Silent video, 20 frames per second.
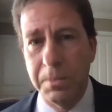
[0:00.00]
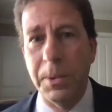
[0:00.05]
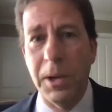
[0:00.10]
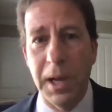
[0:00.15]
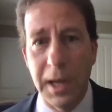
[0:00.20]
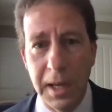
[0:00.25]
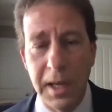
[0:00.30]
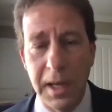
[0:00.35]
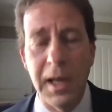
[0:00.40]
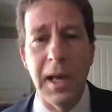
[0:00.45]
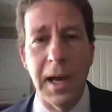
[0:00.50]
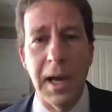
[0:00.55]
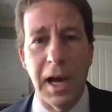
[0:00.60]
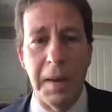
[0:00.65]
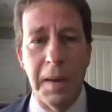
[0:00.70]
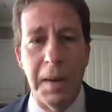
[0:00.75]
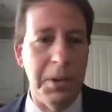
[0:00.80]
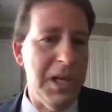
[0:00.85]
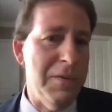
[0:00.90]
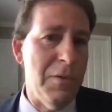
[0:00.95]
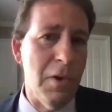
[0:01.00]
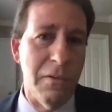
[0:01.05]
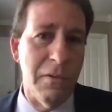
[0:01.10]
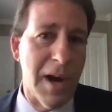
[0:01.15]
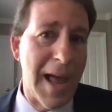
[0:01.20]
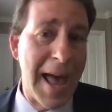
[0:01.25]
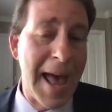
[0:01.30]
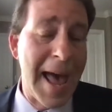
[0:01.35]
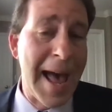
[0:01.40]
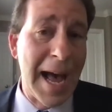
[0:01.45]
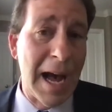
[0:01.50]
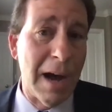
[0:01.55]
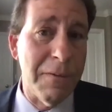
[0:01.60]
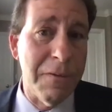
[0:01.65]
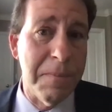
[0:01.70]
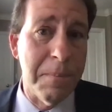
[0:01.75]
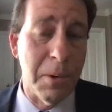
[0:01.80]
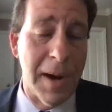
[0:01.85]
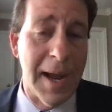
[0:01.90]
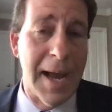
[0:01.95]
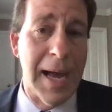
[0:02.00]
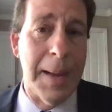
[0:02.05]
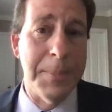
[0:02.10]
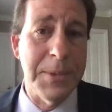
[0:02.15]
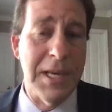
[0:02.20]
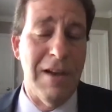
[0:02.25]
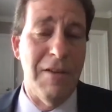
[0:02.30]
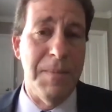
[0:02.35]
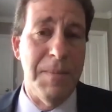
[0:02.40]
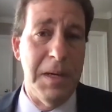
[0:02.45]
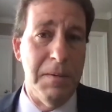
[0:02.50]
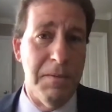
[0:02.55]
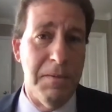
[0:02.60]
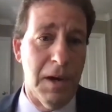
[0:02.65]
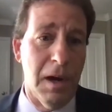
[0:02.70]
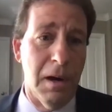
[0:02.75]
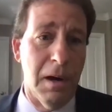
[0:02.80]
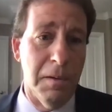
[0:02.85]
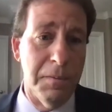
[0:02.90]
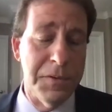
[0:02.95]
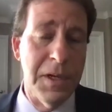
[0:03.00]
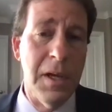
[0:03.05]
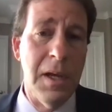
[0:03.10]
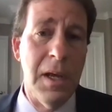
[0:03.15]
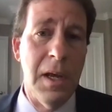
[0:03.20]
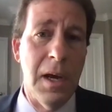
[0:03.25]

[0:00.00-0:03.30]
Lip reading: but I believe over half perhaps have been involved